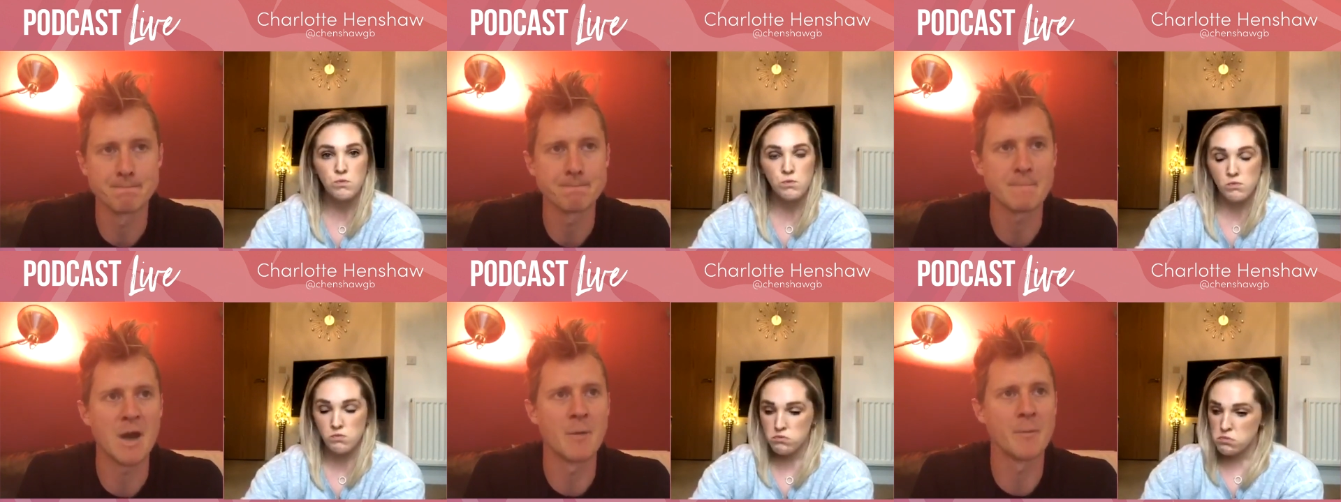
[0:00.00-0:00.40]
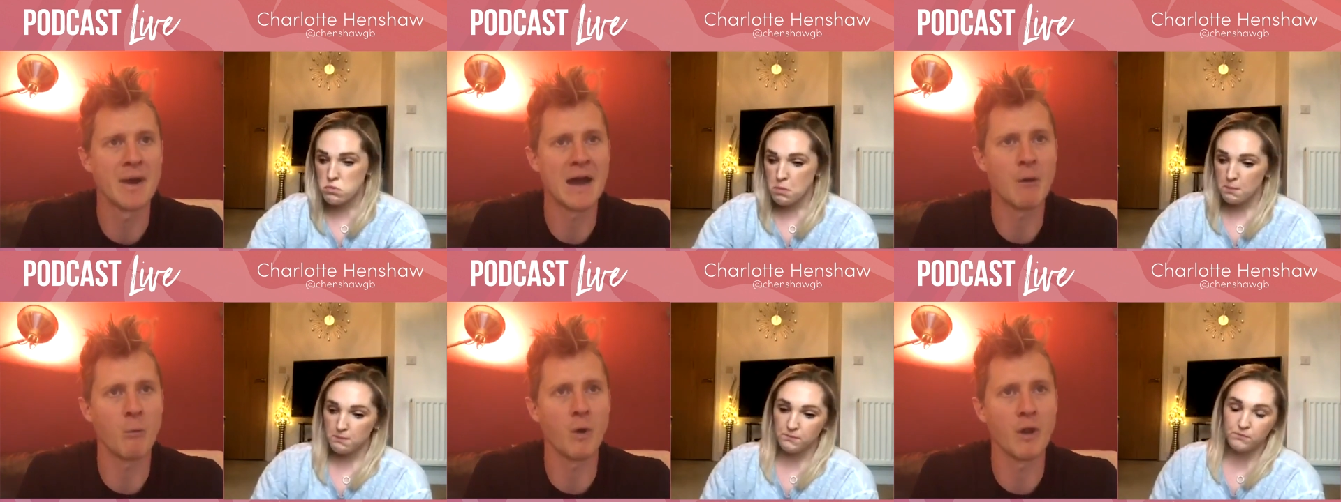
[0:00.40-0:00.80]

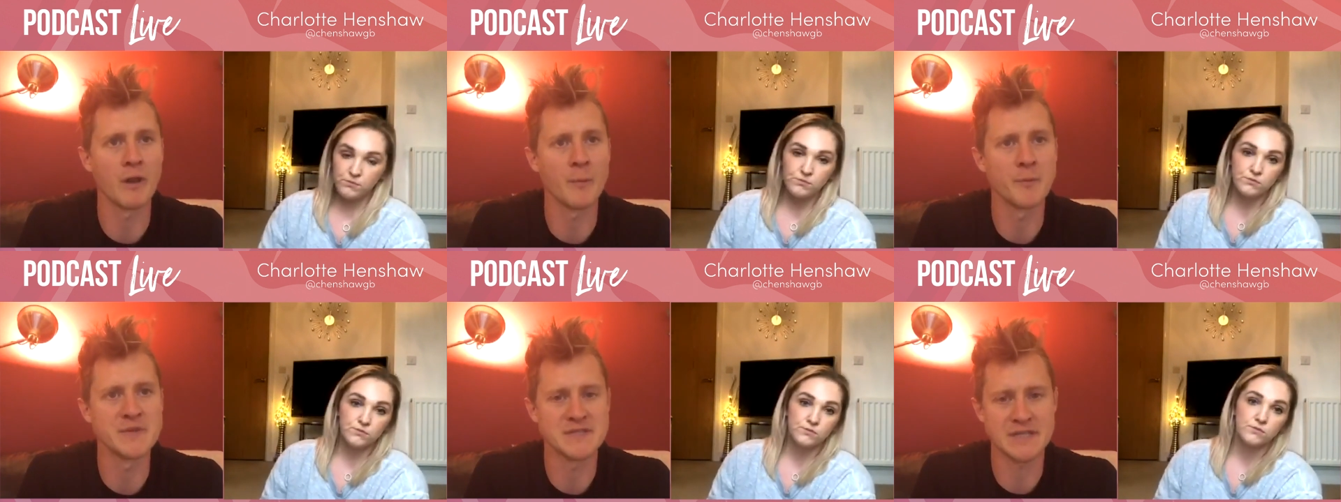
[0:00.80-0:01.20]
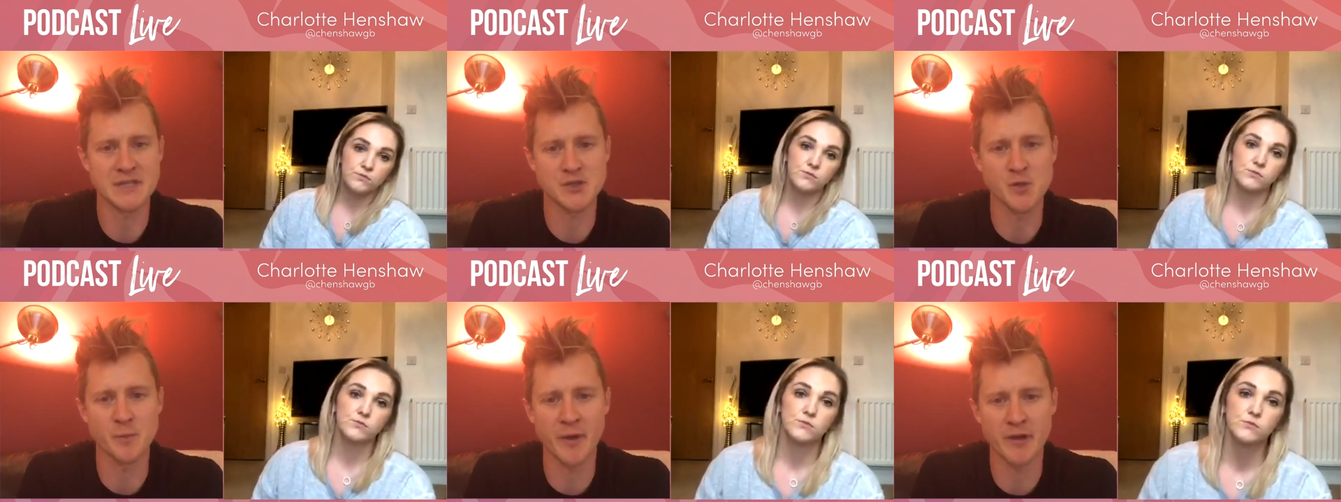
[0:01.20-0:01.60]
Speaker 1: about what the
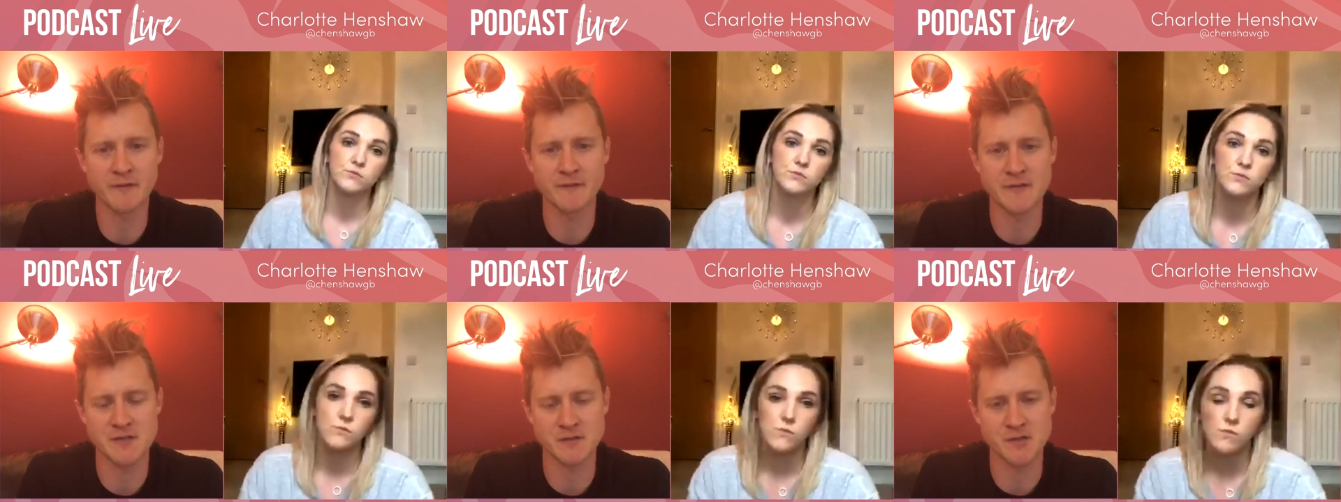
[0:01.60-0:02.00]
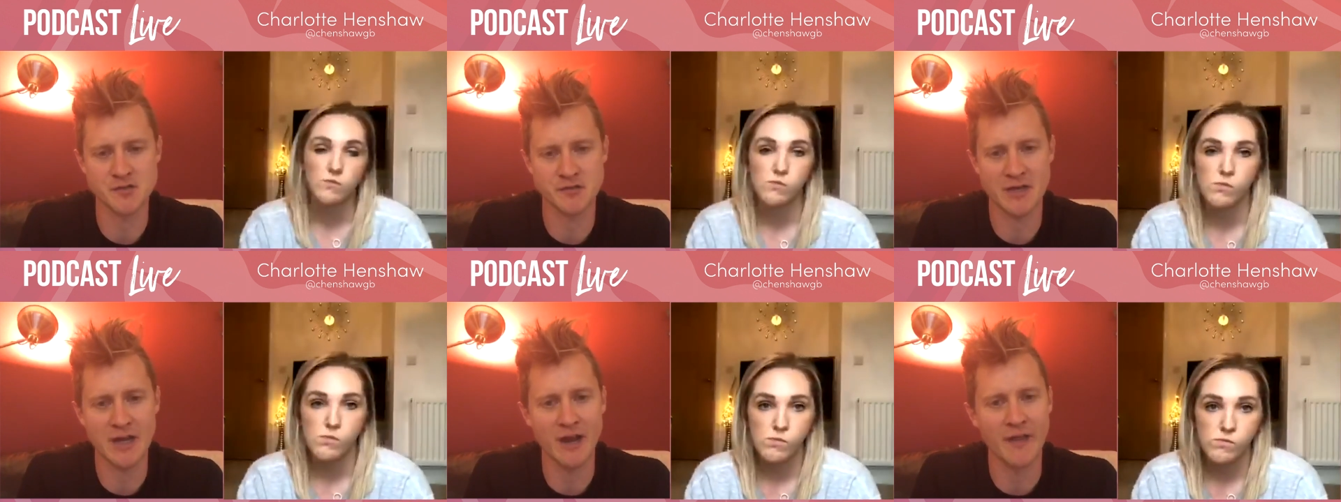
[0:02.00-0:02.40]
potential benefits of
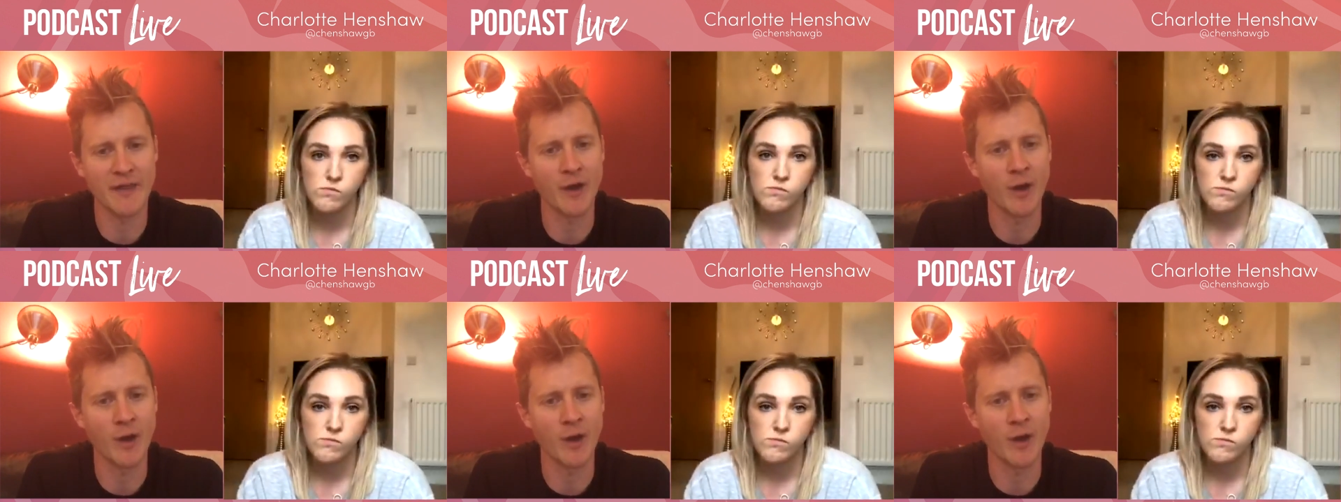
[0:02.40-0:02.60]
training like that are.